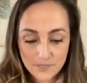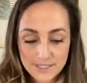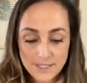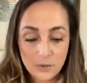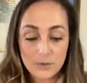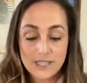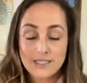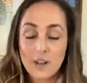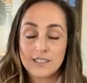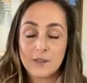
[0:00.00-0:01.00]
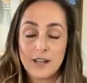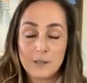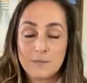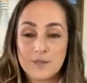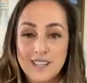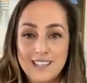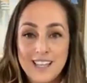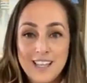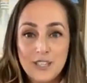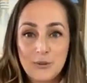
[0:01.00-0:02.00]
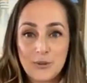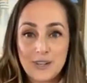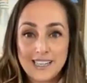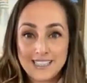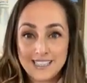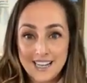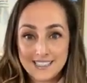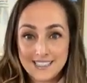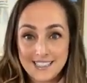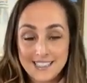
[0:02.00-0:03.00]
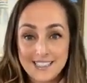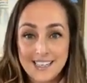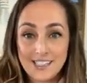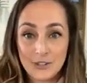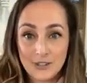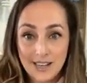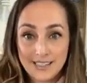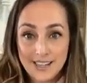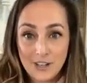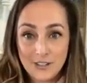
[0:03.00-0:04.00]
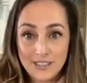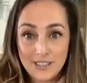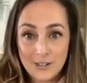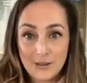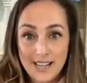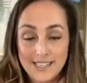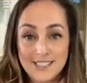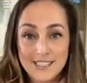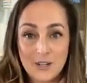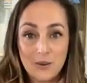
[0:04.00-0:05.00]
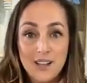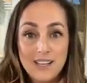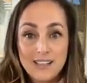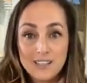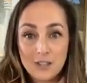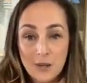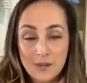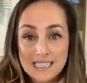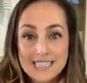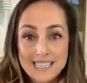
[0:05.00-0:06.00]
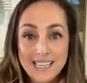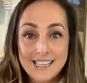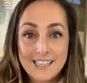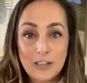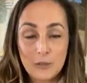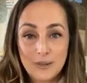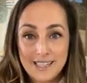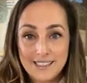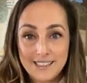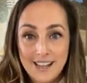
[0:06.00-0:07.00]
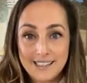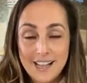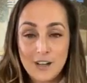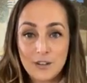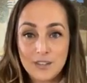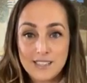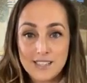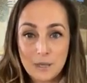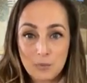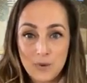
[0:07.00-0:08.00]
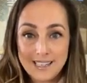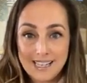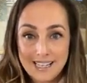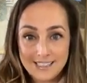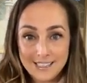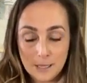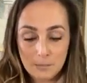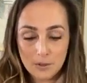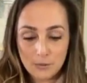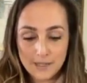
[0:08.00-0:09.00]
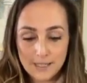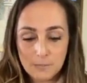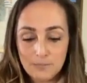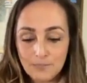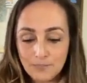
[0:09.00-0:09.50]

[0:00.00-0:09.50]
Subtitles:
So this also helps with your intestine and your gut health, okay? So glowing skin, great gut health, type 1 and type 3.